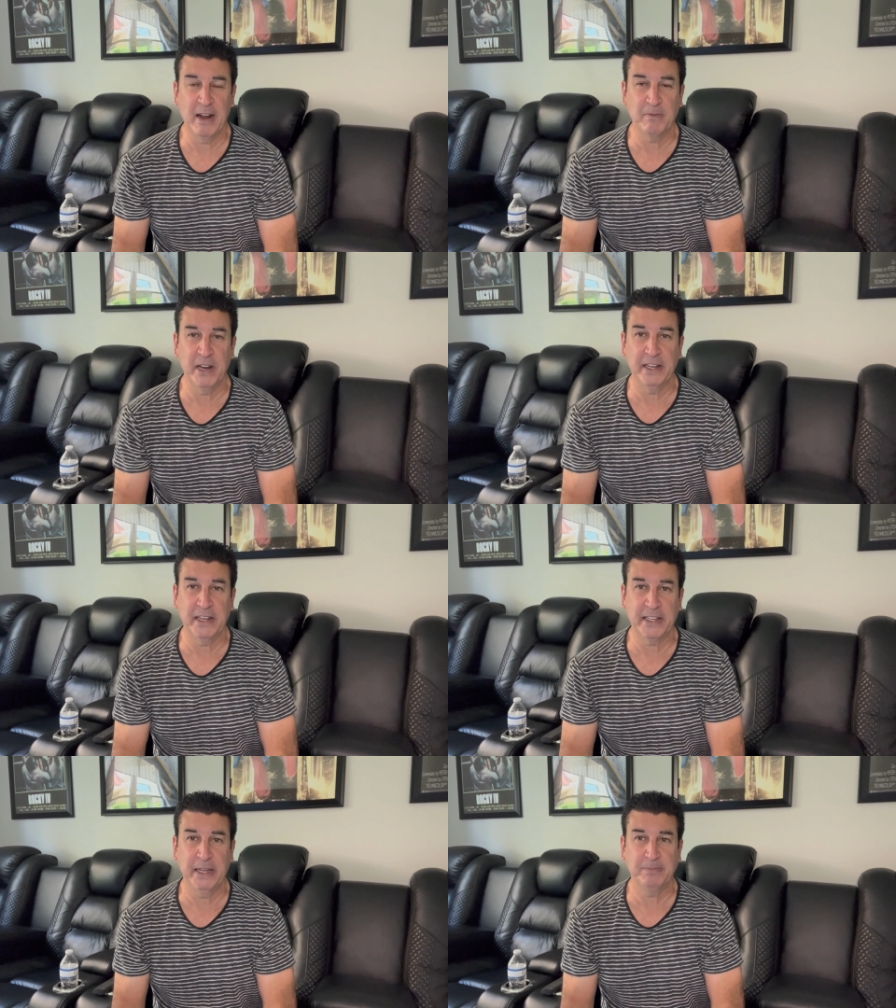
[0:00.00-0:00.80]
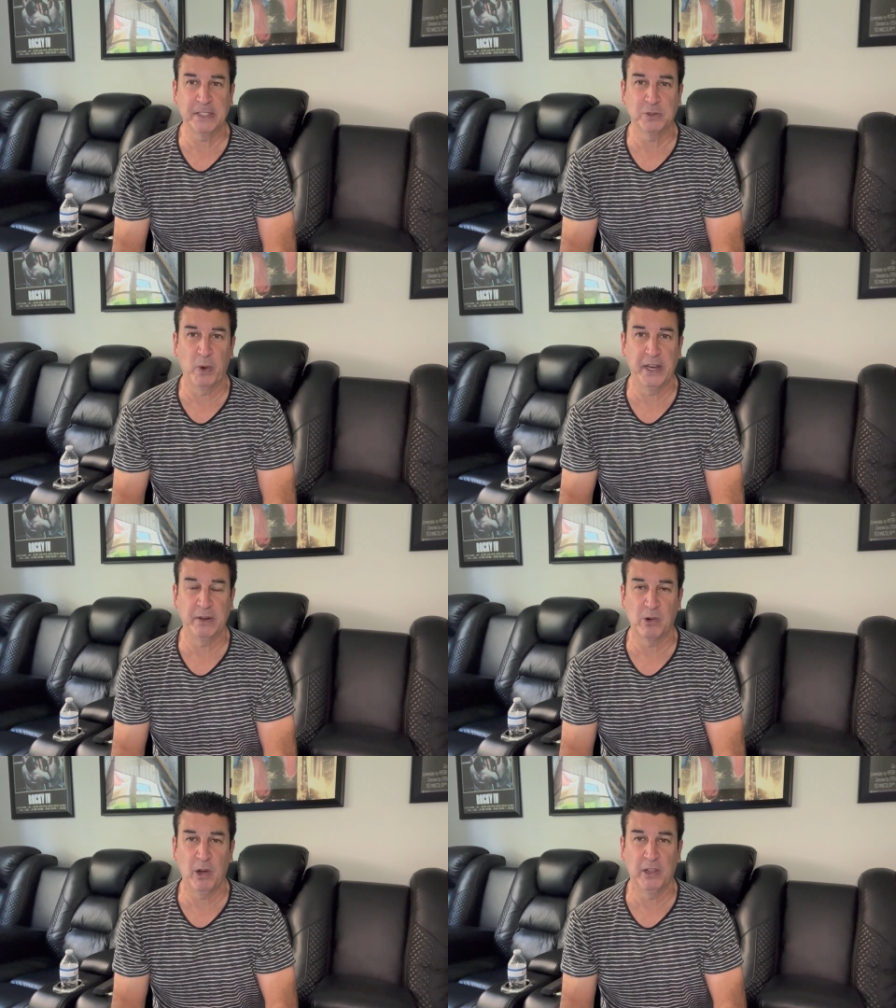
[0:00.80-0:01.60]
I'm ready to keep this
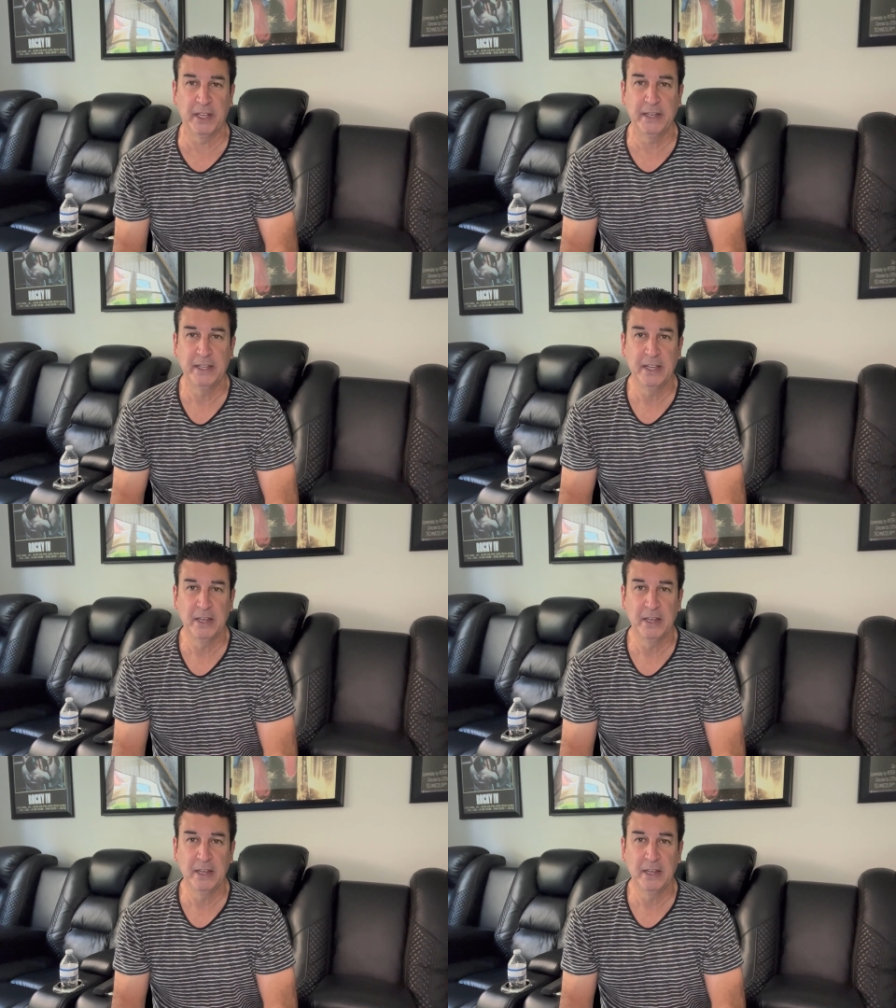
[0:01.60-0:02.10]
winning rolling.